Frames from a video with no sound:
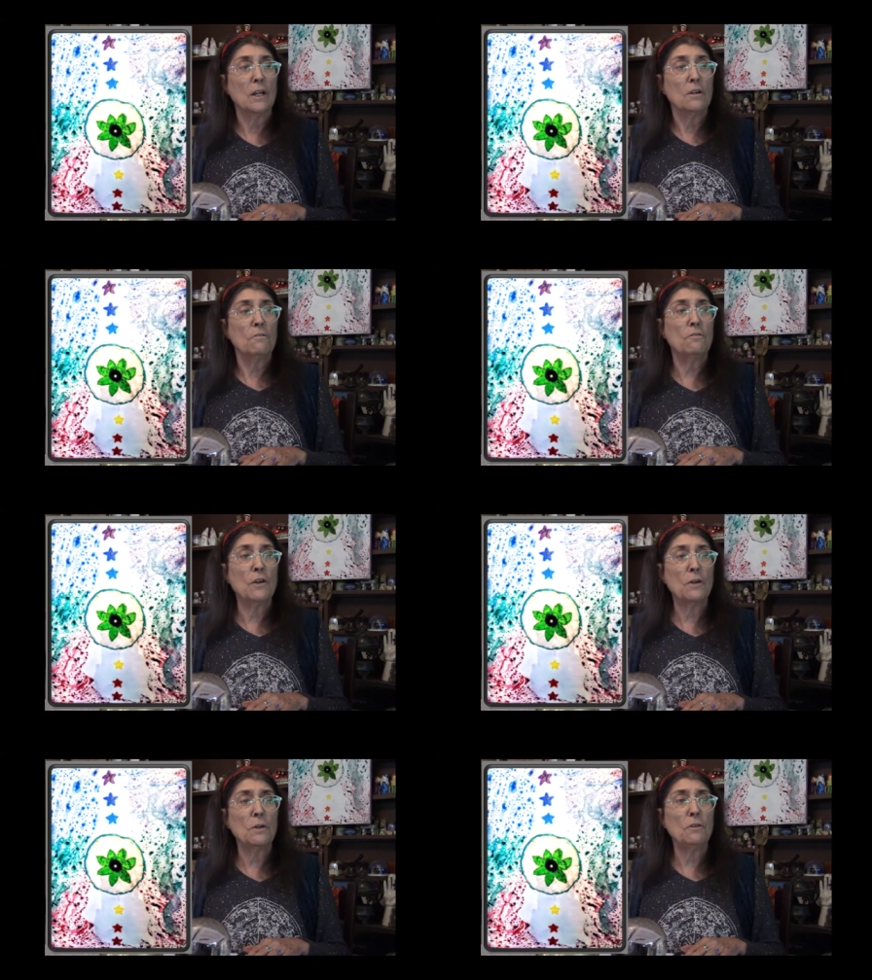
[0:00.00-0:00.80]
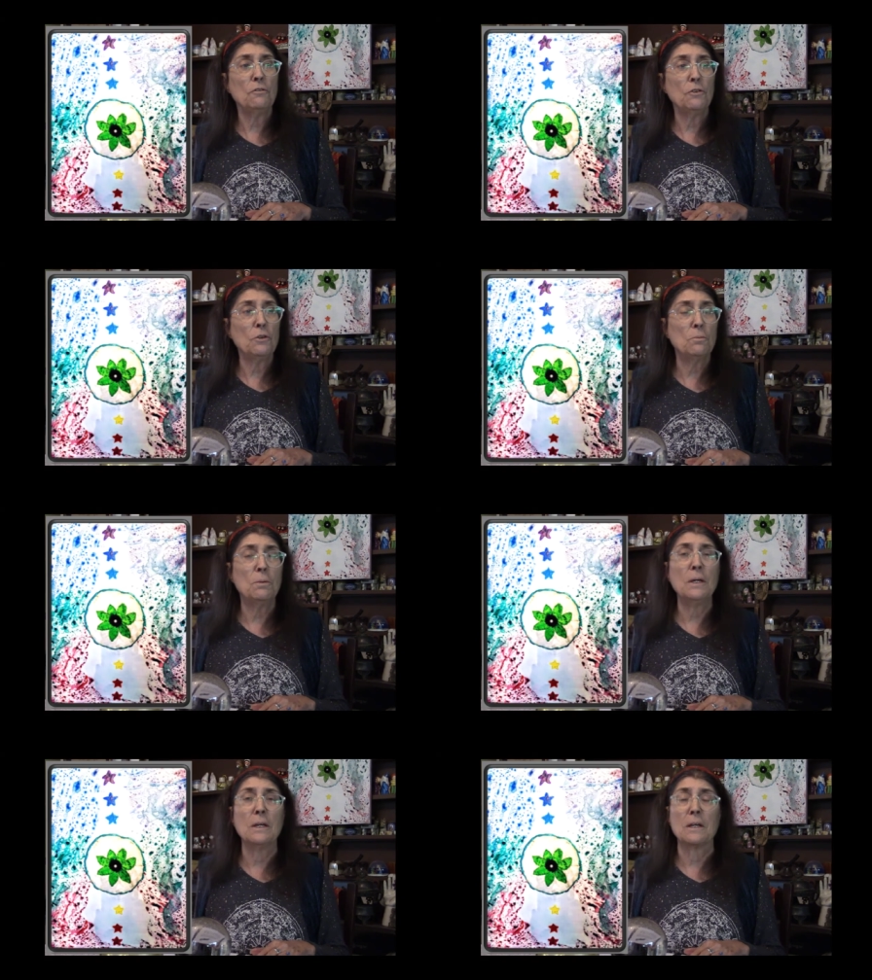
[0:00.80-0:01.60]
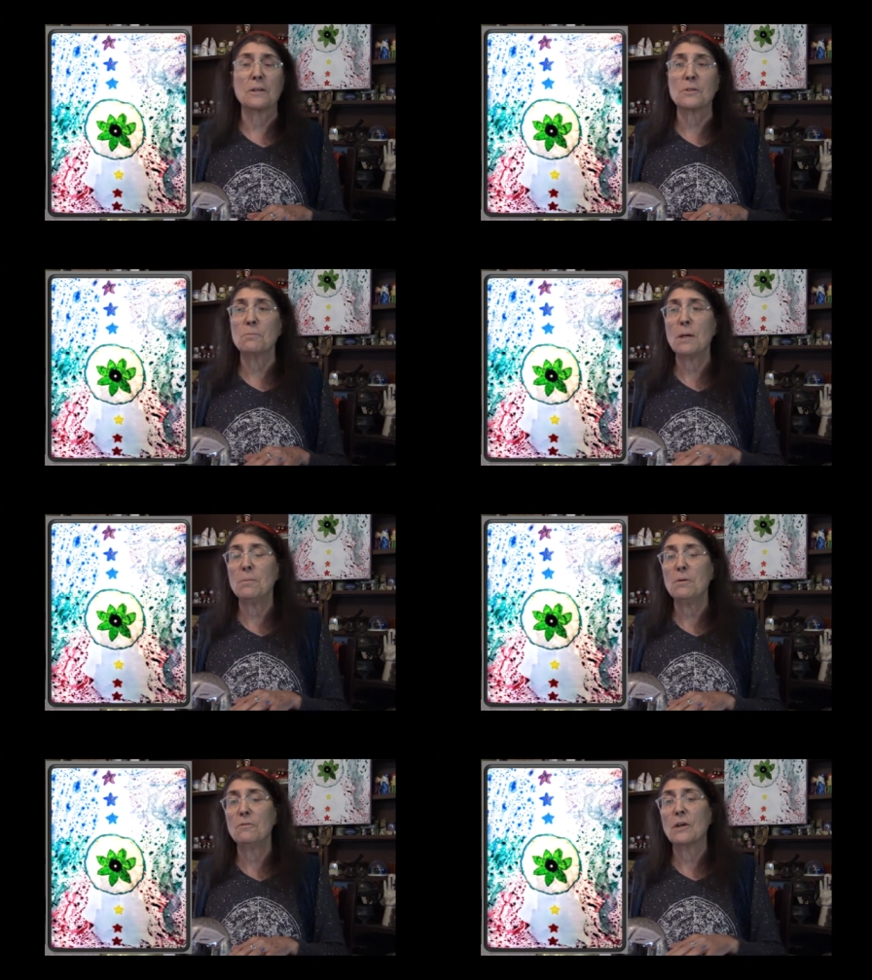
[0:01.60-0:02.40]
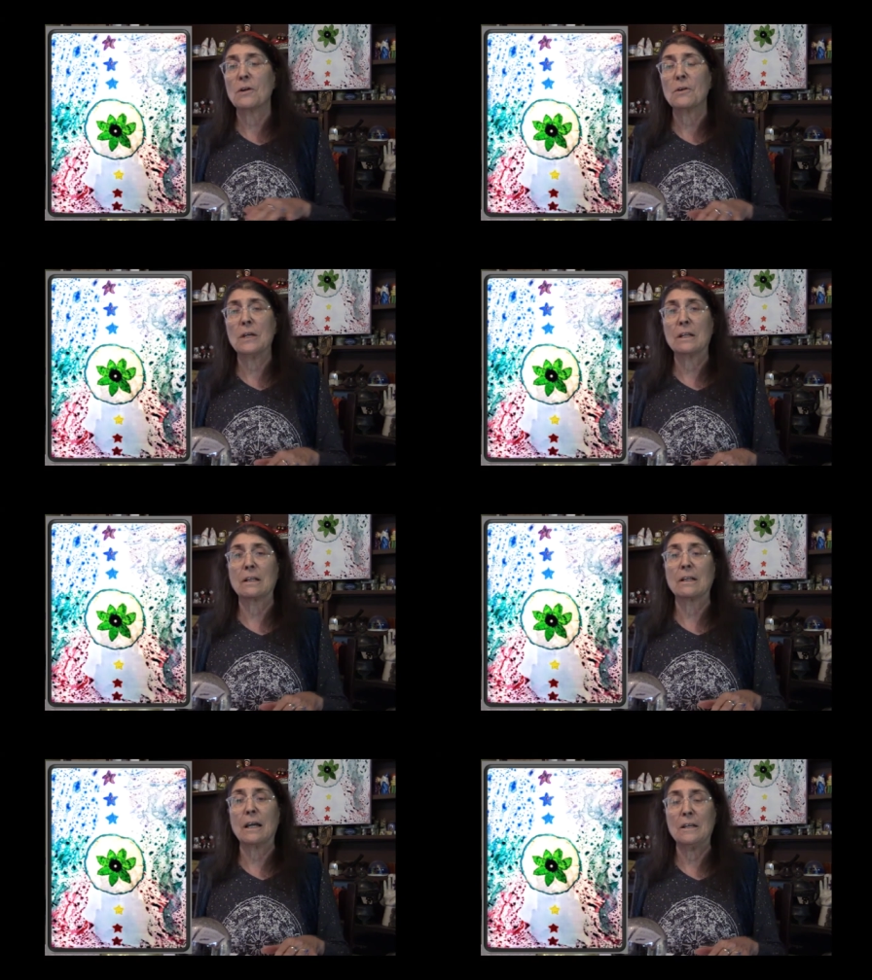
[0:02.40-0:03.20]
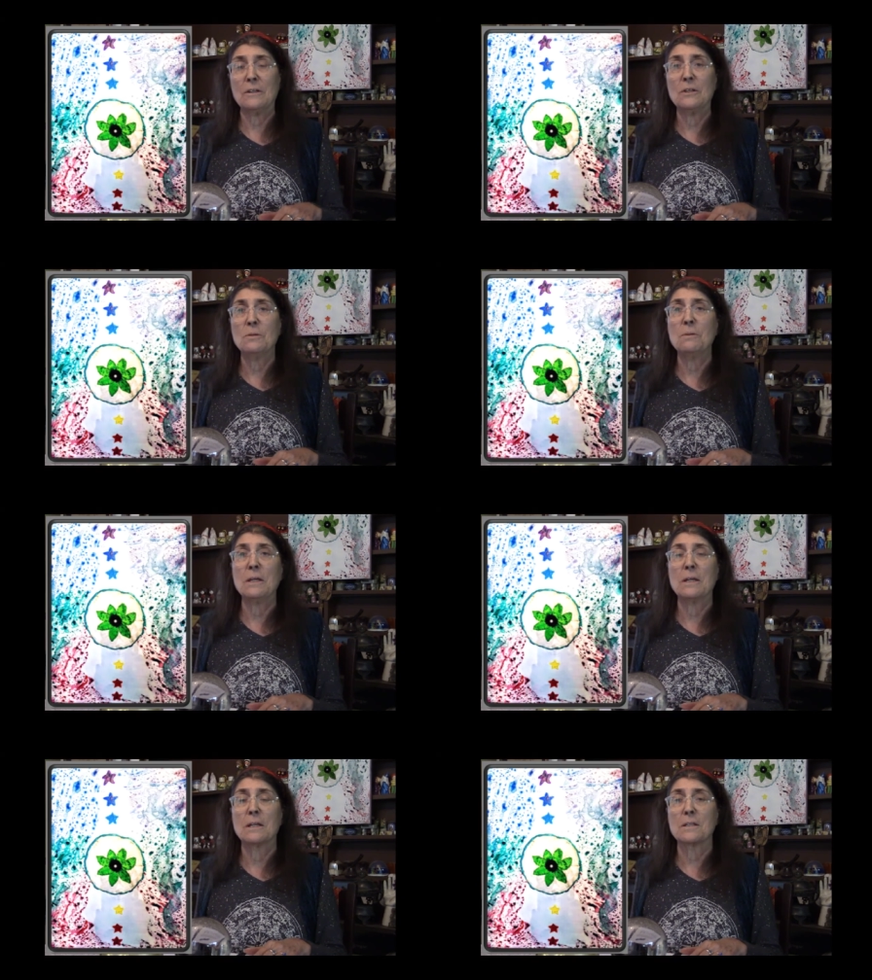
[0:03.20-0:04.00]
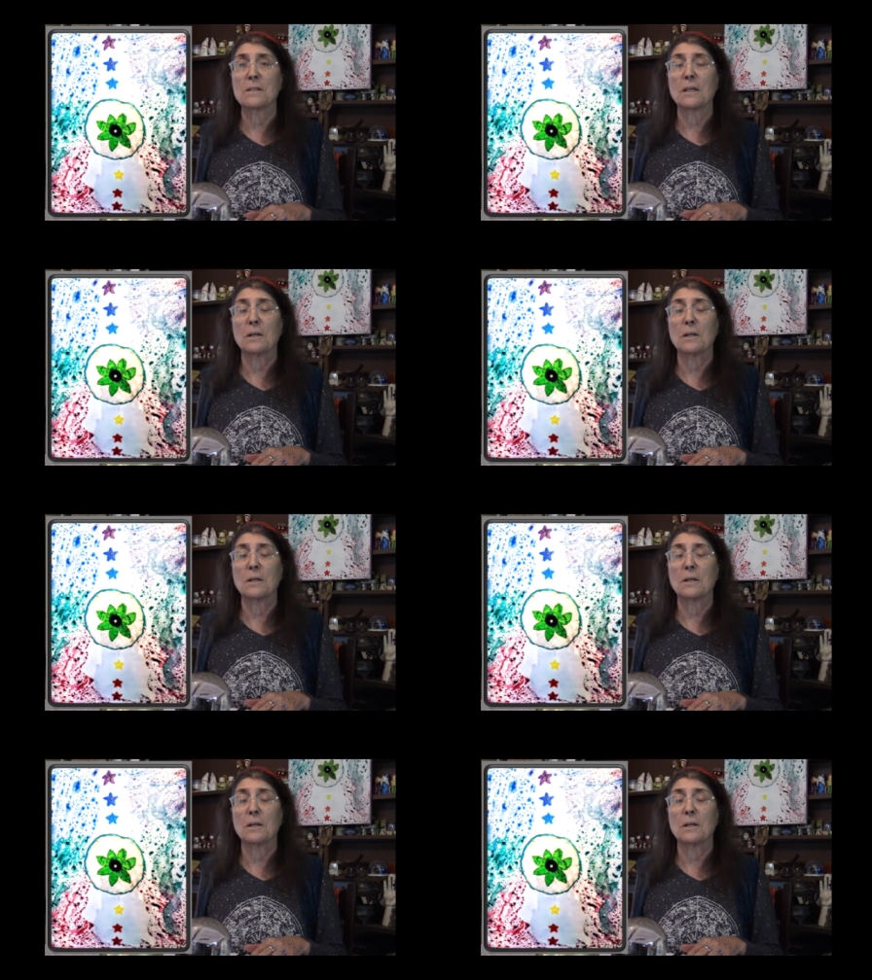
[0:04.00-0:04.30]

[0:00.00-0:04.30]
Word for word: very few beings, maybe very enlightened beings like